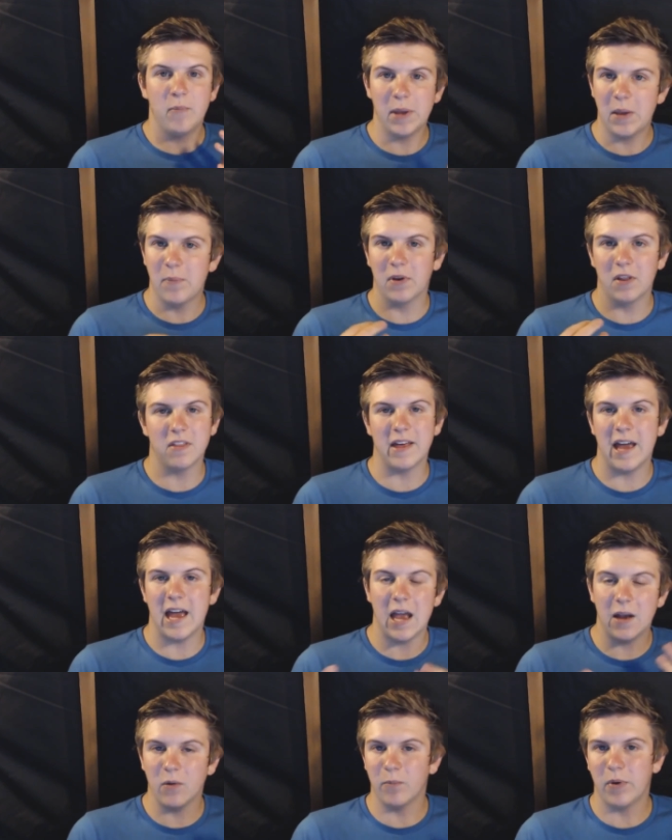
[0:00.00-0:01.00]
People are
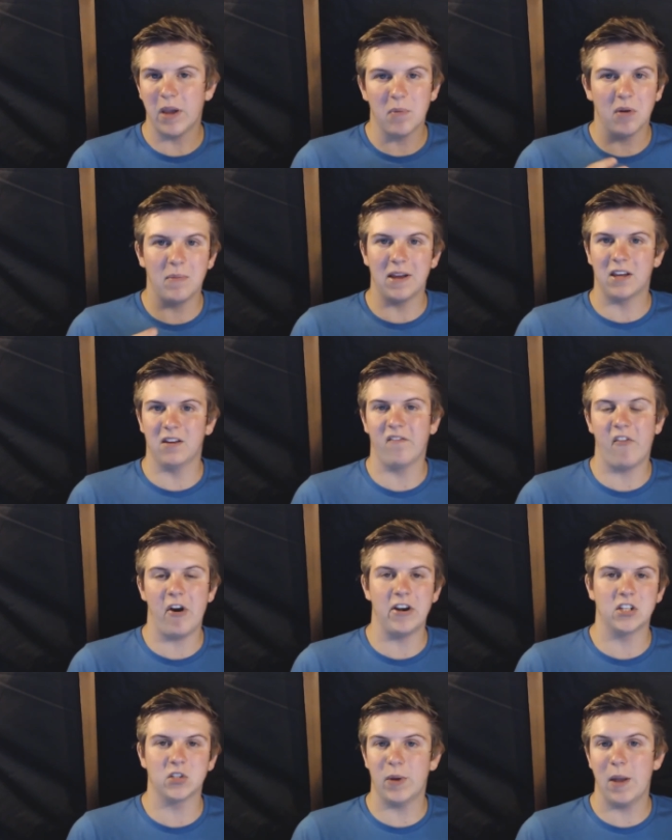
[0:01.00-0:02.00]
there, people are making friends,